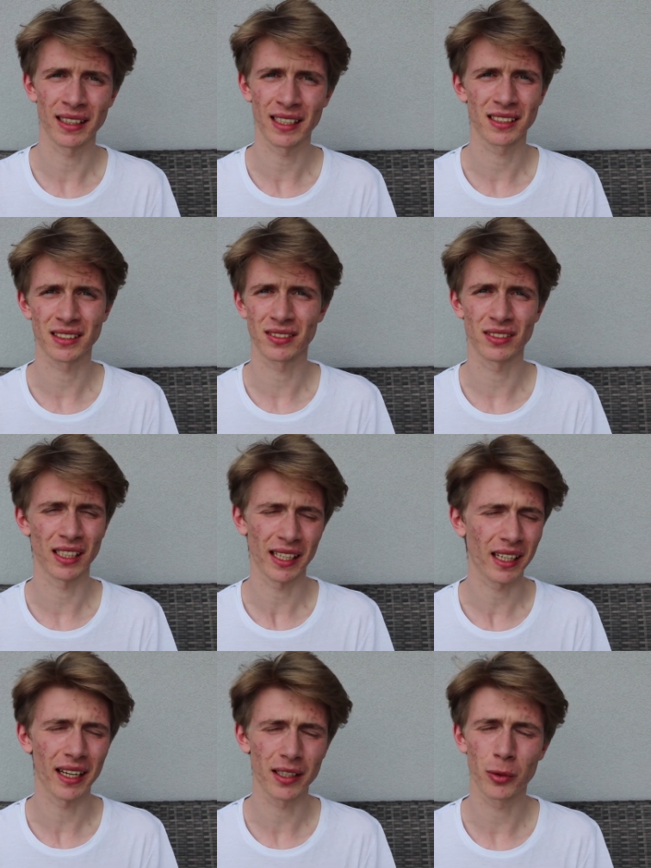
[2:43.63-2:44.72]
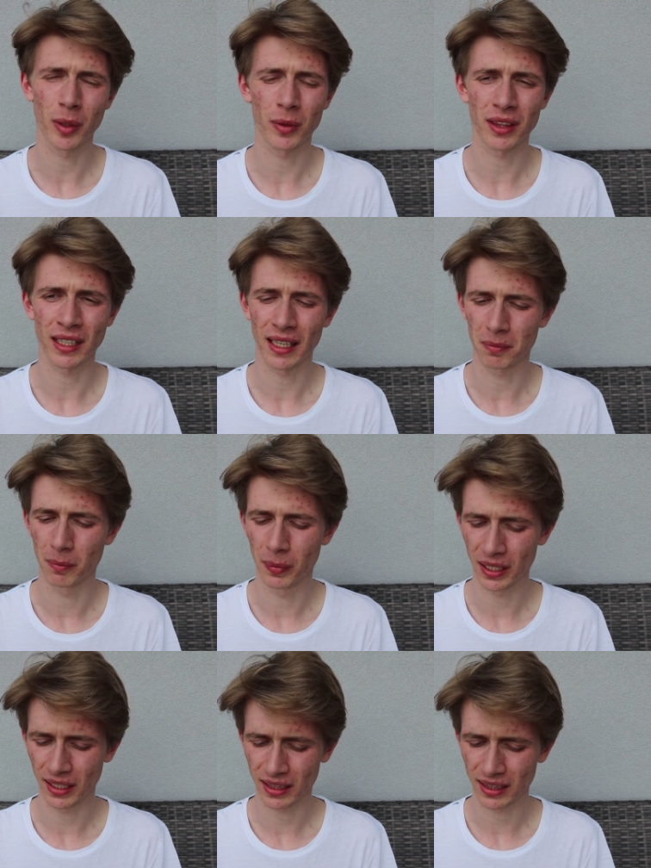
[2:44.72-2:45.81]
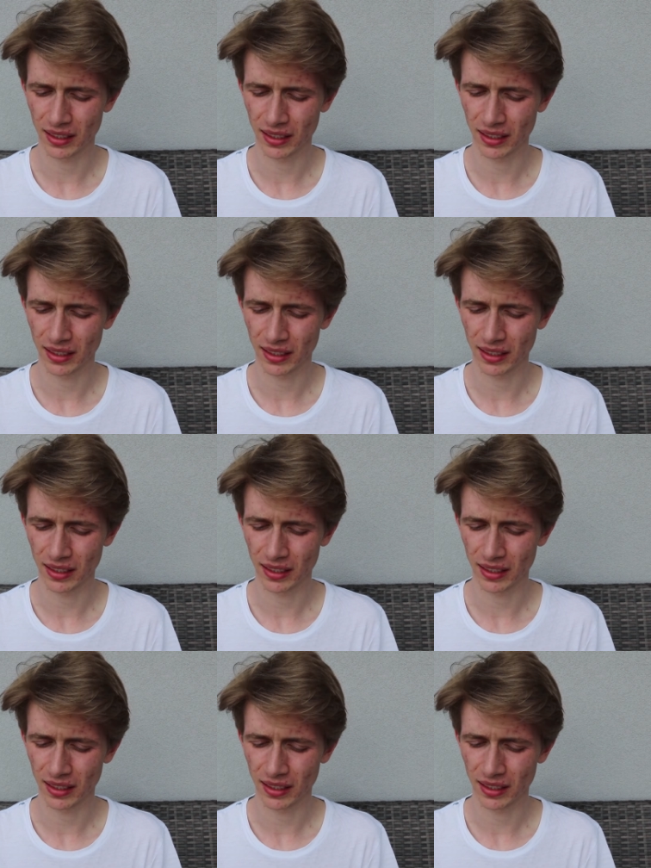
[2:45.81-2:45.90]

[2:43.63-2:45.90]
That's like I agree with that, but